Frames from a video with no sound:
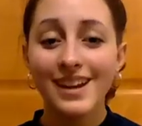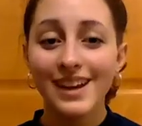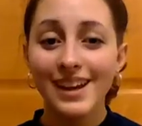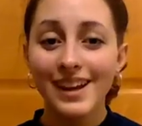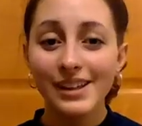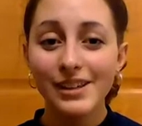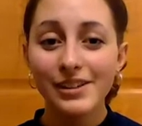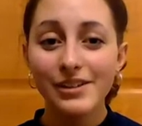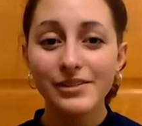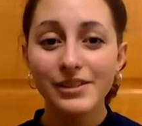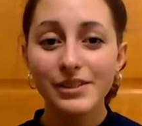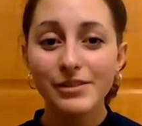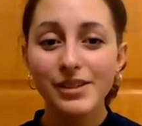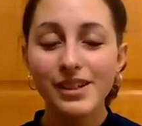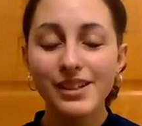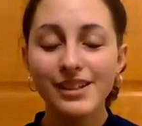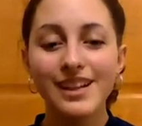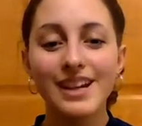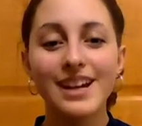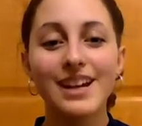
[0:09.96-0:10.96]
Hello
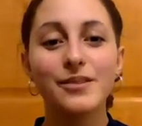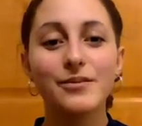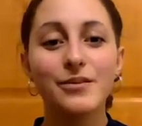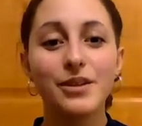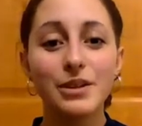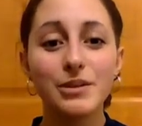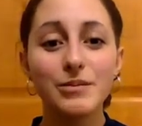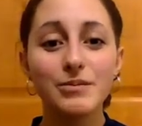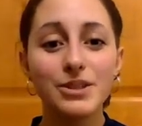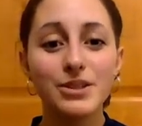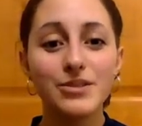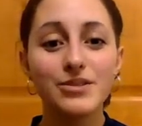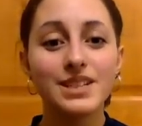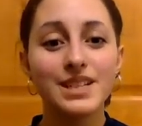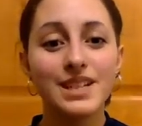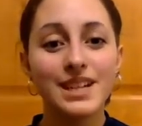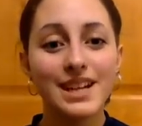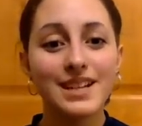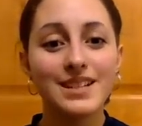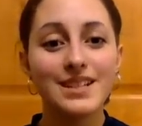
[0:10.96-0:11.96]
everyone, and welcome to
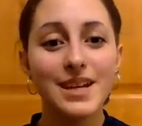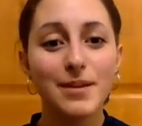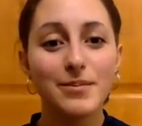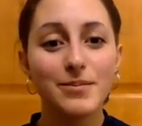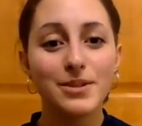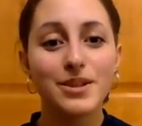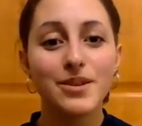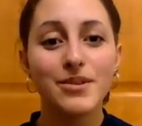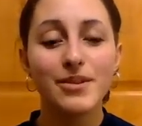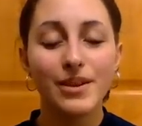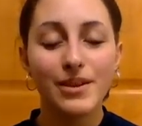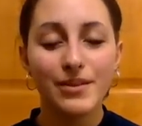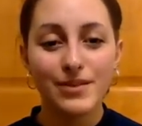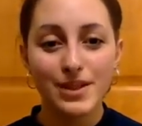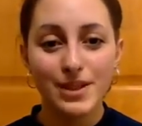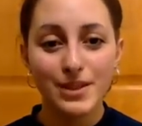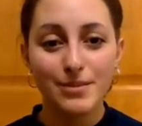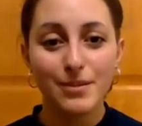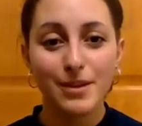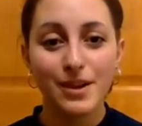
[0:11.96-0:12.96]
today's episode of The
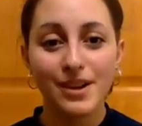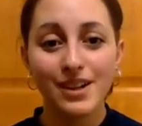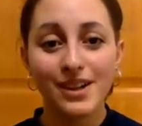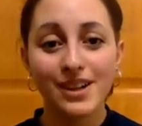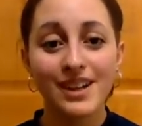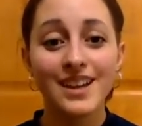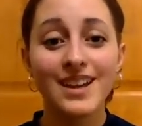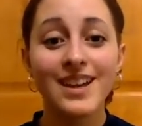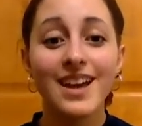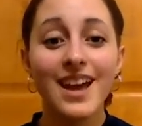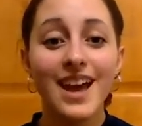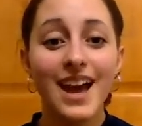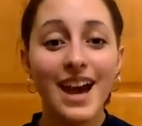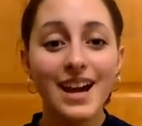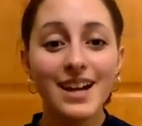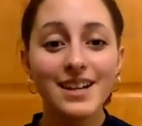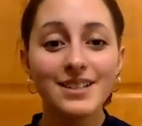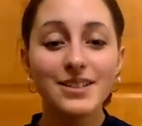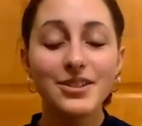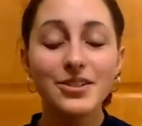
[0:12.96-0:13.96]
Spark.
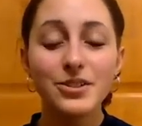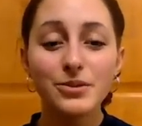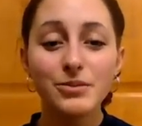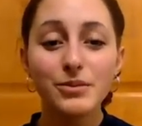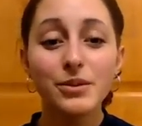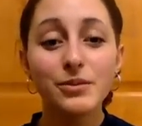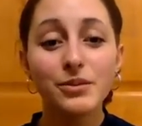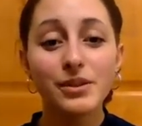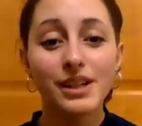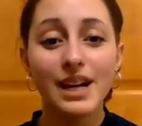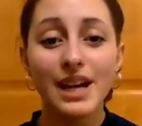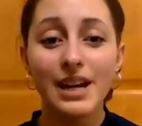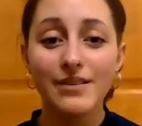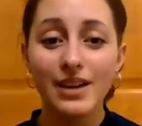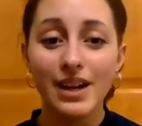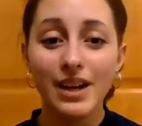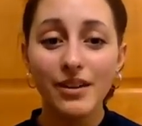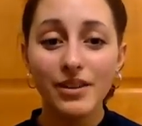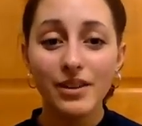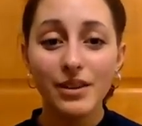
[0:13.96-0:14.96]
As usual, we're going to have a
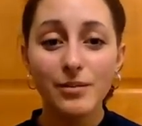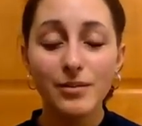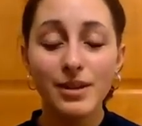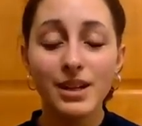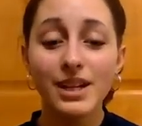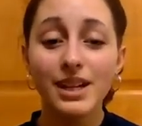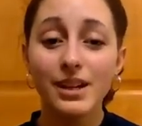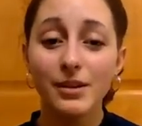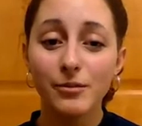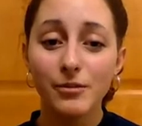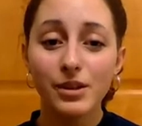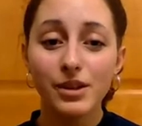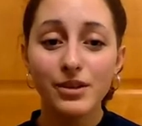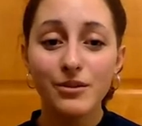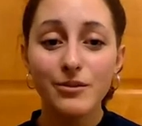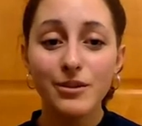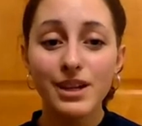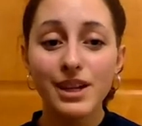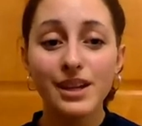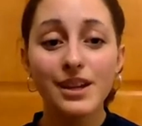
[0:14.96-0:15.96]
healthy minute and word of the
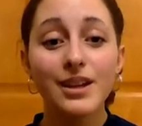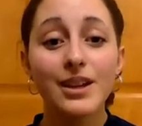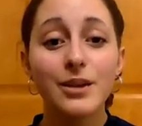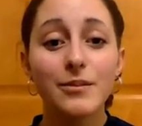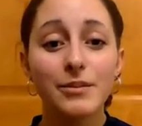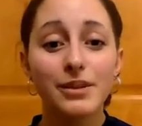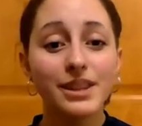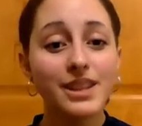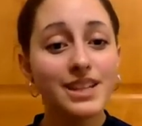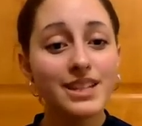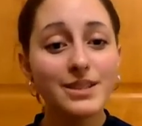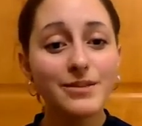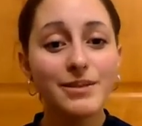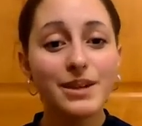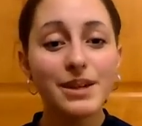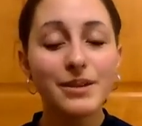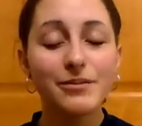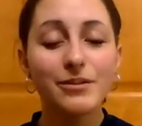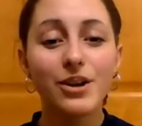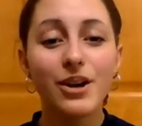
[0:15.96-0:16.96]
week, but this
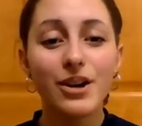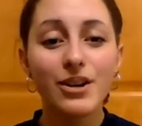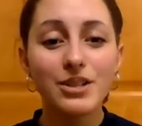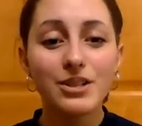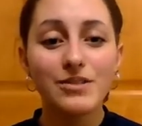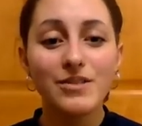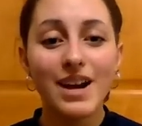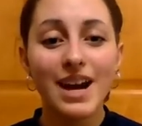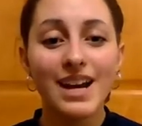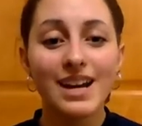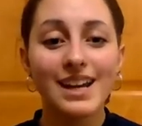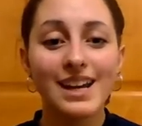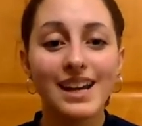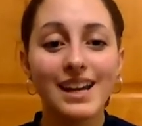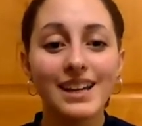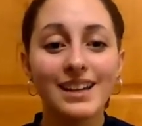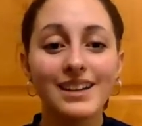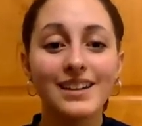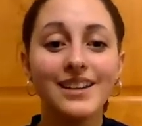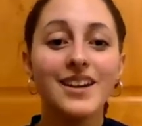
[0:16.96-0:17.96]
week we're also adding
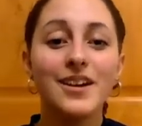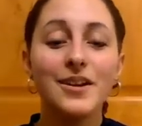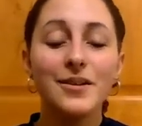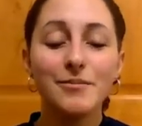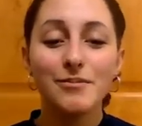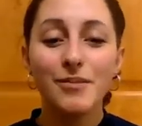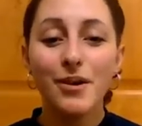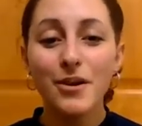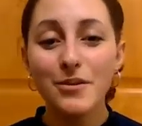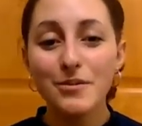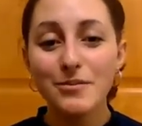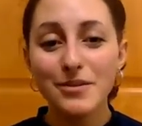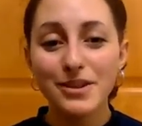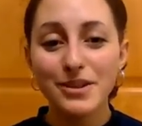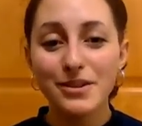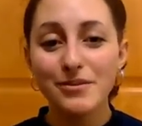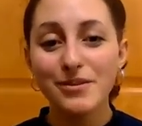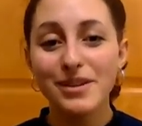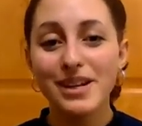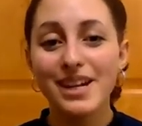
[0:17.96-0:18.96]
in poem of the
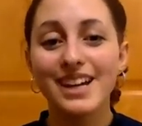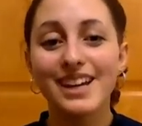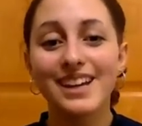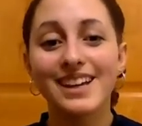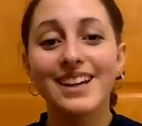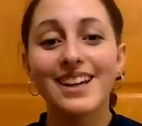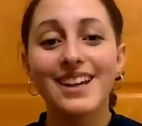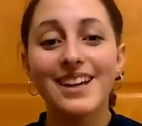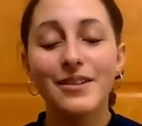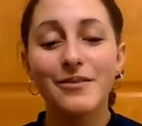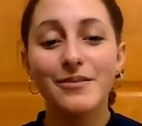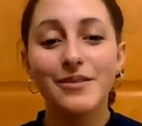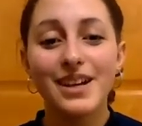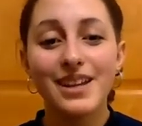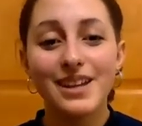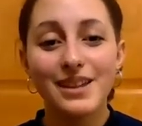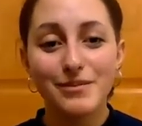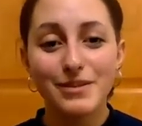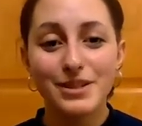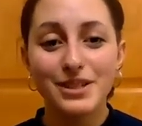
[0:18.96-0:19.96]
week
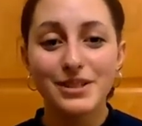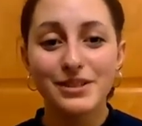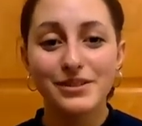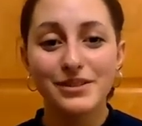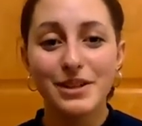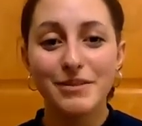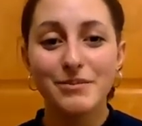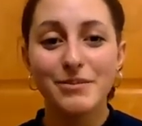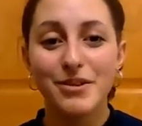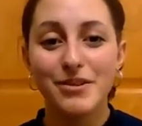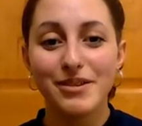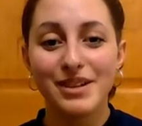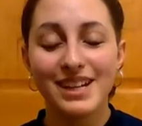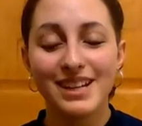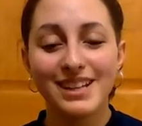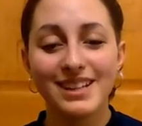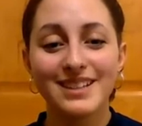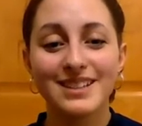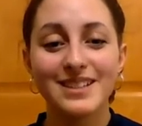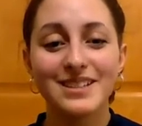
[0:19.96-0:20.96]
with Mr. Ramponi.
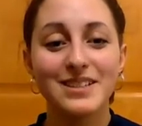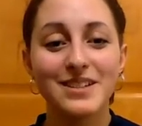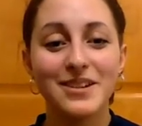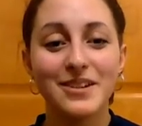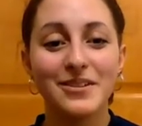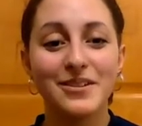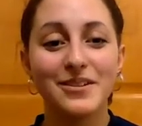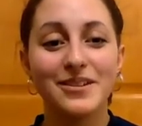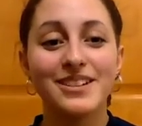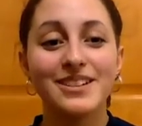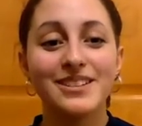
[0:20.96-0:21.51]
So,